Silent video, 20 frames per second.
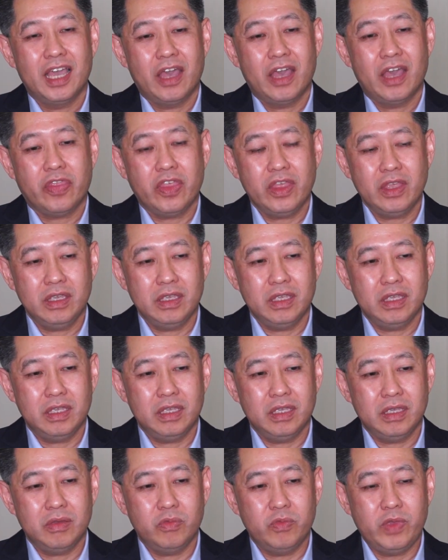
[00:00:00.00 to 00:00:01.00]
I think
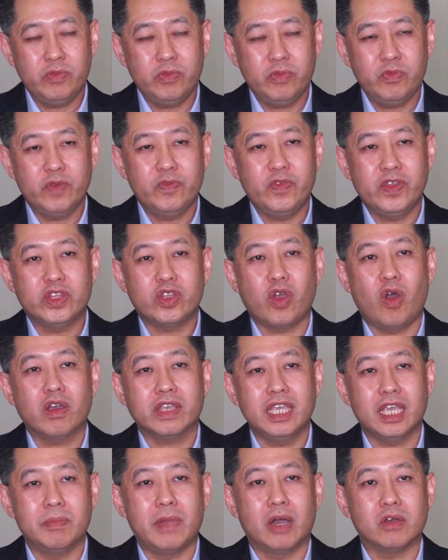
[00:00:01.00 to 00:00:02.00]
when we've been
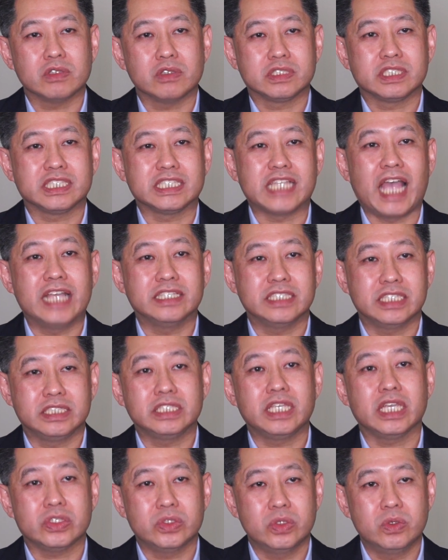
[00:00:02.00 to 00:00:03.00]
talking about science
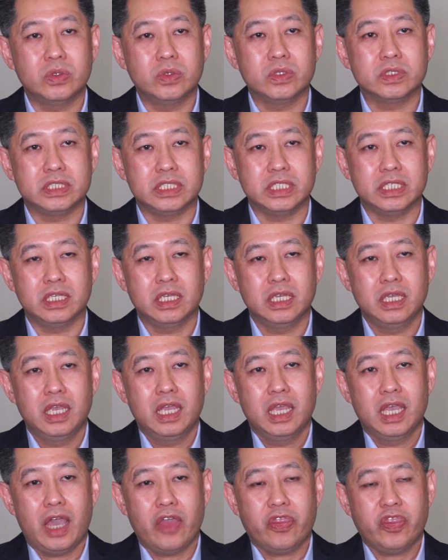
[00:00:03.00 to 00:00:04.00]
and technology,
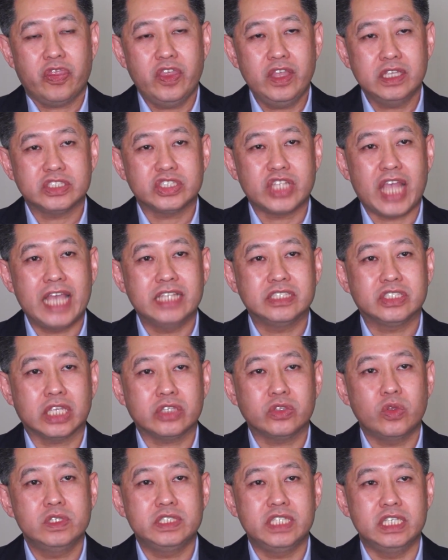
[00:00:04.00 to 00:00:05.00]
I think science and
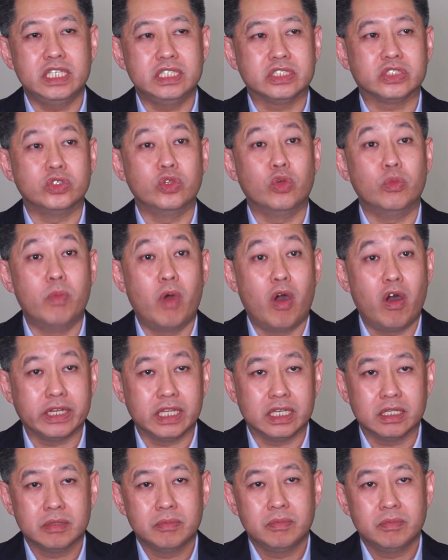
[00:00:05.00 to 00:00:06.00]
technology is no
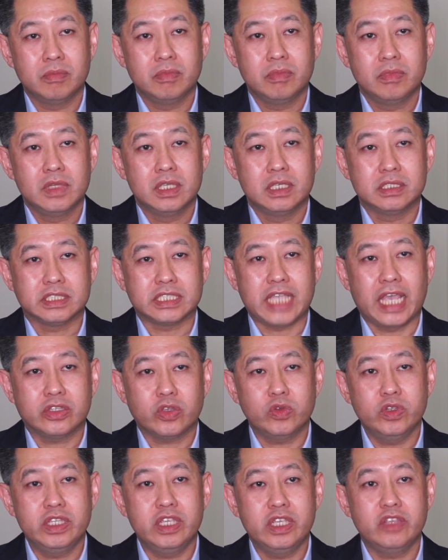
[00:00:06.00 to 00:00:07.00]
border. Science
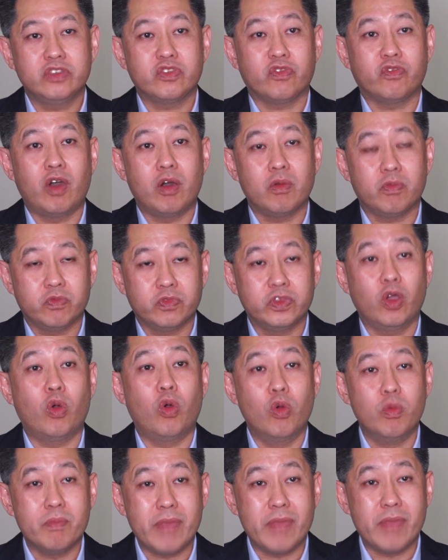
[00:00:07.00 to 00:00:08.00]
technology is for the
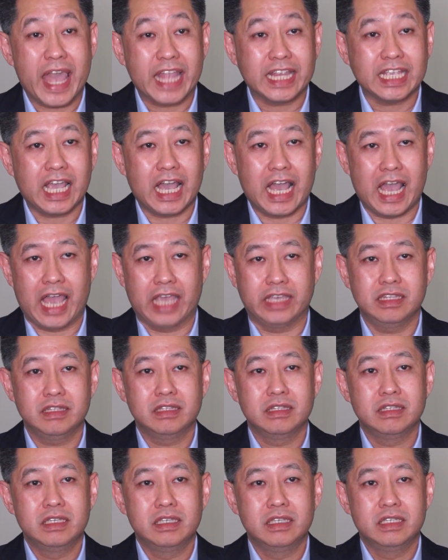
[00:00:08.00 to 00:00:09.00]
whole mankind,
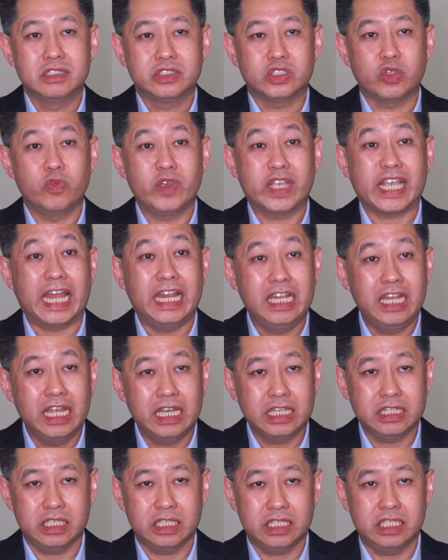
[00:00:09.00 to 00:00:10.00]
so we can
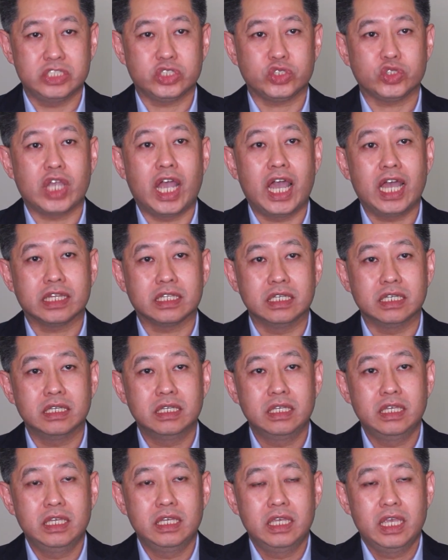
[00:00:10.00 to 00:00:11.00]
learn each
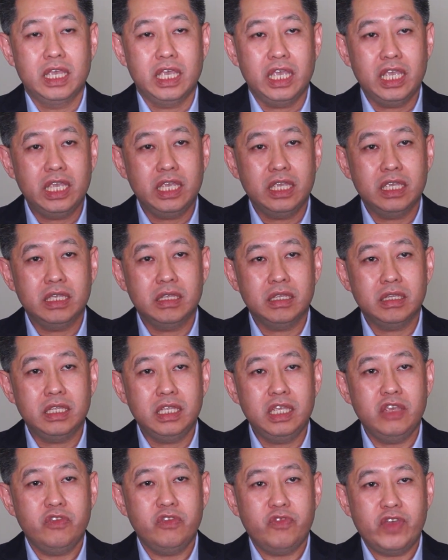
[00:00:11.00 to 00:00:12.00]
other.
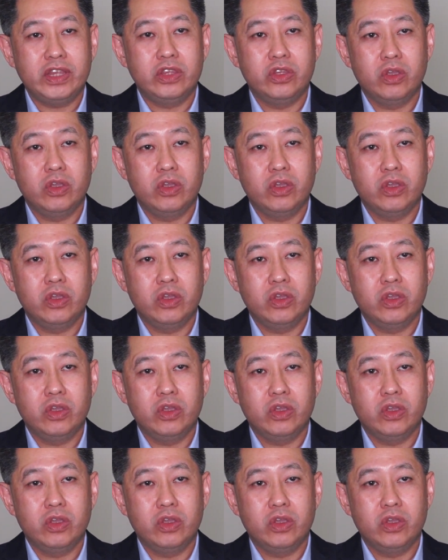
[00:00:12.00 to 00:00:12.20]
Even